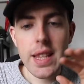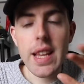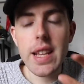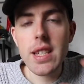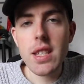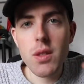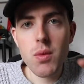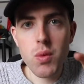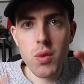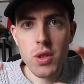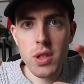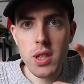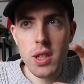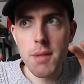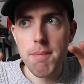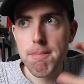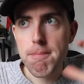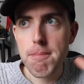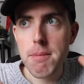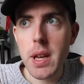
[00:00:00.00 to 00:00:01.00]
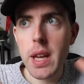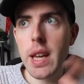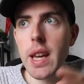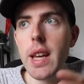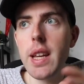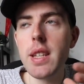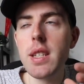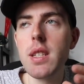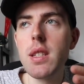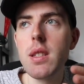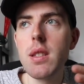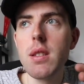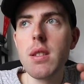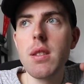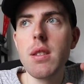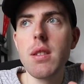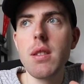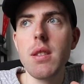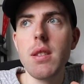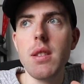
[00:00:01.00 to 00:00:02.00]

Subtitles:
This was the biggest,